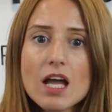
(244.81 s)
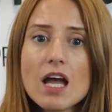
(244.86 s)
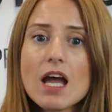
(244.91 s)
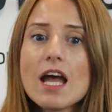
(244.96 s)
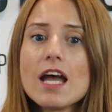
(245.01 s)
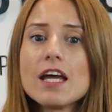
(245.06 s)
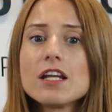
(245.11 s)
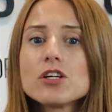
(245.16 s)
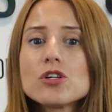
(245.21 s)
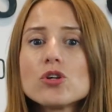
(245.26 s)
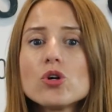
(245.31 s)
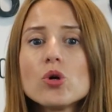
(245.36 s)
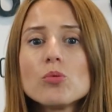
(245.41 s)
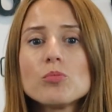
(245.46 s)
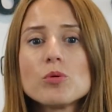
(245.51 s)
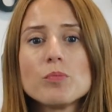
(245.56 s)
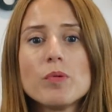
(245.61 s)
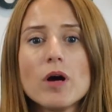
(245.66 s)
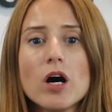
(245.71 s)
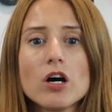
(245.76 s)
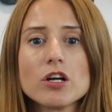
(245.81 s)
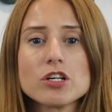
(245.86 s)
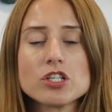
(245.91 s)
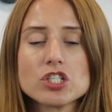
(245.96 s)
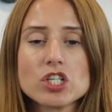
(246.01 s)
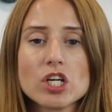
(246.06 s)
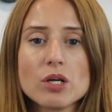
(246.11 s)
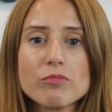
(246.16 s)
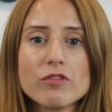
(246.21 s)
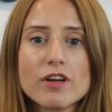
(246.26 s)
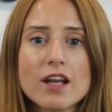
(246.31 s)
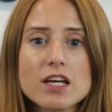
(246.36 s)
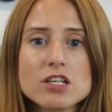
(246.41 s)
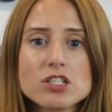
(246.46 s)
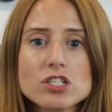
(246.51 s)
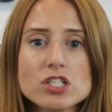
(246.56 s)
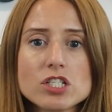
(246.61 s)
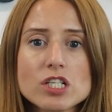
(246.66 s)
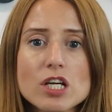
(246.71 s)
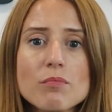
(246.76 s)
In a normal partnership
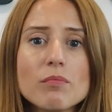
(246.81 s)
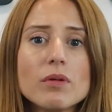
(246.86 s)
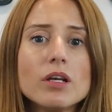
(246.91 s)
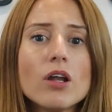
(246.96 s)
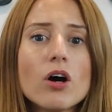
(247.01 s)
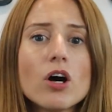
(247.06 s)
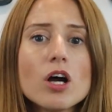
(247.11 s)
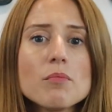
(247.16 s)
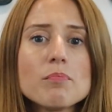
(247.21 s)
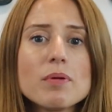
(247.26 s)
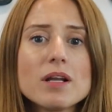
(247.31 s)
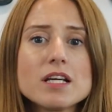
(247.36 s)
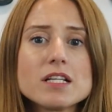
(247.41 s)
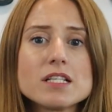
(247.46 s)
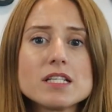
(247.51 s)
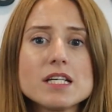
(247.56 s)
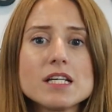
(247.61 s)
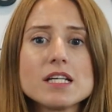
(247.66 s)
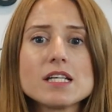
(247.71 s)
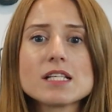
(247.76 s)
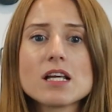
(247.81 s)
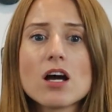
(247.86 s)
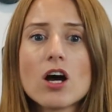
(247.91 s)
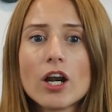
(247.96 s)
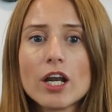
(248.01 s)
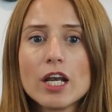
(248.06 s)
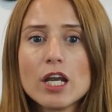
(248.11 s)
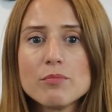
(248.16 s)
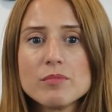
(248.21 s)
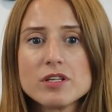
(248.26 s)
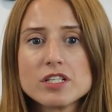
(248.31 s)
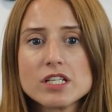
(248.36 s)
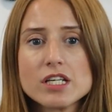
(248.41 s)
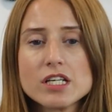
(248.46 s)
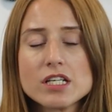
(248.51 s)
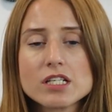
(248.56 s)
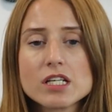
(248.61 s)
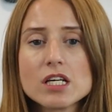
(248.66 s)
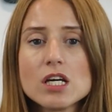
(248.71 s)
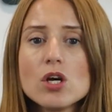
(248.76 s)
relationship, liability is
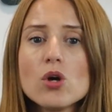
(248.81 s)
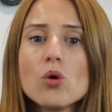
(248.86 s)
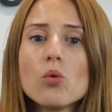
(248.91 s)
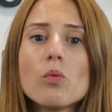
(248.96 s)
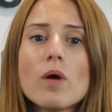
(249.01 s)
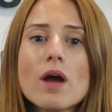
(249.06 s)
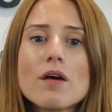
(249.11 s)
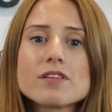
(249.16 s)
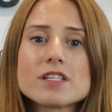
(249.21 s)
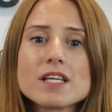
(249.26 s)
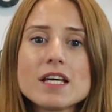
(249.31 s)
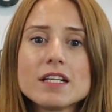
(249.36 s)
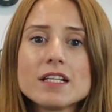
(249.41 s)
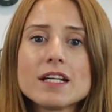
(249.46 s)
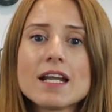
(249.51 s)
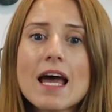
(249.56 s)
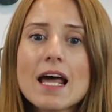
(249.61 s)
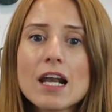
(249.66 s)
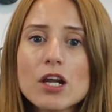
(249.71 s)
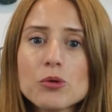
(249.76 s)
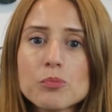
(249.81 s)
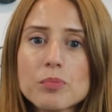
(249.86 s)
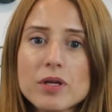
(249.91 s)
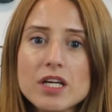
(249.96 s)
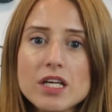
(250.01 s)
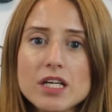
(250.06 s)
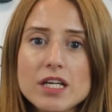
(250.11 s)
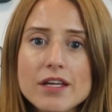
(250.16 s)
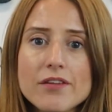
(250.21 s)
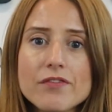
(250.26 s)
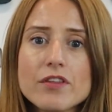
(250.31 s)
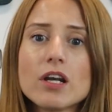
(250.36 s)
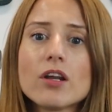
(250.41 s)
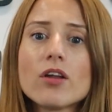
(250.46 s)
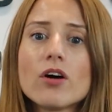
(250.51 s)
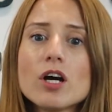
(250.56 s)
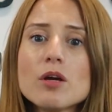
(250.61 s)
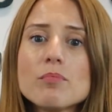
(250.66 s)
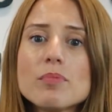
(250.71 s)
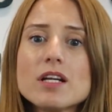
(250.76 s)
unlimited, whereas in an LLP, the
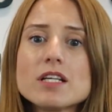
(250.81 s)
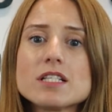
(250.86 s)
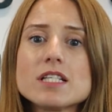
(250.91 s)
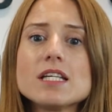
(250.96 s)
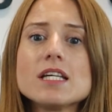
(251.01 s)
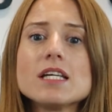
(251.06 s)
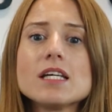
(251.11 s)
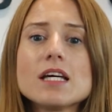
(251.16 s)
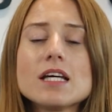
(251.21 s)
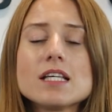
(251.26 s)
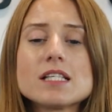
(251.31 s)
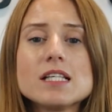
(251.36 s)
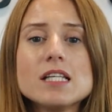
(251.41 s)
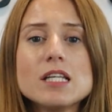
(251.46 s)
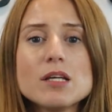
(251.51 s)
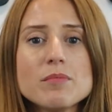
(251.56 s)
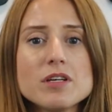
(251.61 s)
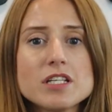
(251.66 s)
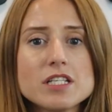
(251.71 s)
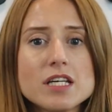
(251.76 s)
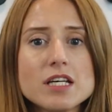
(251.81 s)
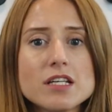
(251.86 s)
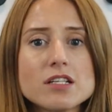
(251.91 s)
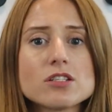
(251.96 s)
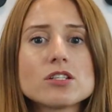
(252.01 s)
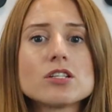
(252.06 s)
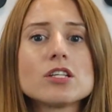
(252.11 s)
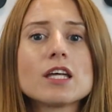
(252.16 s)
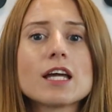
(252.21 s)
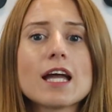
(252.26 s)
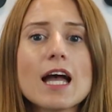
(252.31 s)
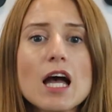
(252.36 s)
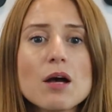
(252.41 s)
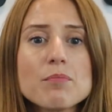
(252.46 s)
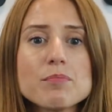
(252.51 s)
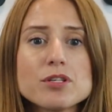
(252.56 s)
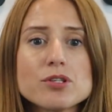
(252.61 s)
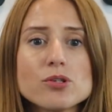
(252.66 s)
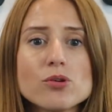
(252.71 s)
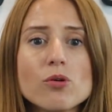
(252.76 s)
liability is limited to the
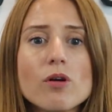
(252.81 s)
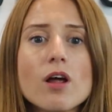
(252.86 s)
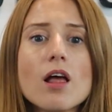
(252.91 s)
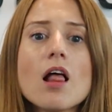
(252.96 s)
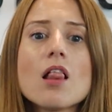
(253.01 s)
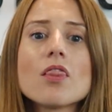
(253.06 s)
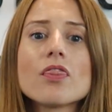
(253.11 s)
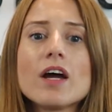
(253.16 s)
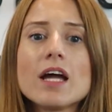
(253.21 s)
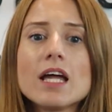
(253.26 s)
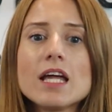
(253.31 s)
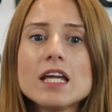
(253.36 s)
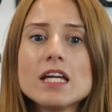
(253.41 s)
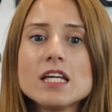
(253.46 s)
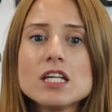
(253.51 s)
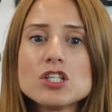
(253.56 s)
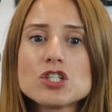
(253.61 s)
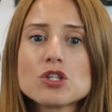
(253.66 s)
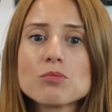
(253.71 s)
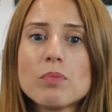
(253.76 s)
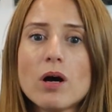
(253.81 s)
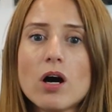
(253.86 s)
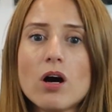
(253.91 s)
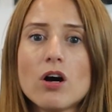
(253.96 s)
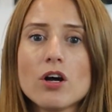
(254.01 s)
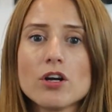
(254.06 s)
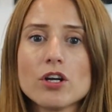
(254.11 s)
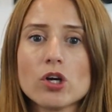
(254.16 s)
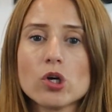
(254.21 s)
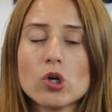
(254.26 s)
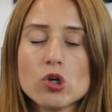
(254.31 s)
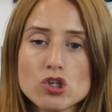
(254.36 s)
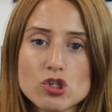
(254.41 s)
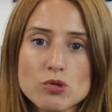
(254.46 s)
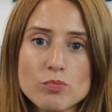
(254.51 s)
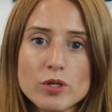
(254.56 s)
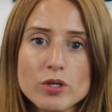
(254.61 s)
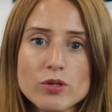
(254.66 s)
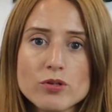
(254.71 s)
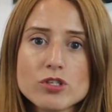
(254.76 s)
capital that each partner
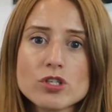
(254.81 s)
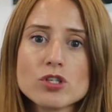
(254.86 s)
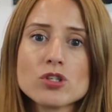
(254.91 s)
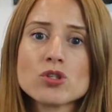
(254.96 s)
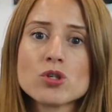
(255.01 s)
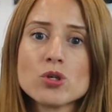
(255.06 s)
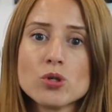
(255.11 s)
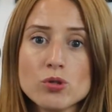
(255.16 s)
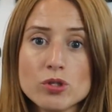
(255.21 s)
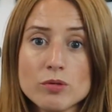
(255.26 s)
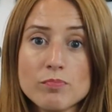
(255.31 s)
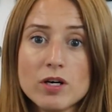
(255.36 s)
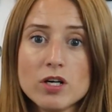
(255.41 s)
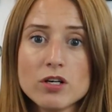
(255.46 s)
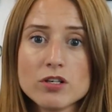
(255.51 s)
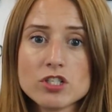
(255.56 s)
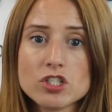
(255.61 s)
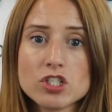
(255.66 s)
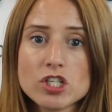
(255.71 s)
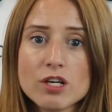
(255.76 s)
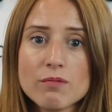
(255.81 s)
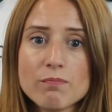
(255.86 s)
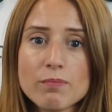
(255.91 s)
contributes to the partnership.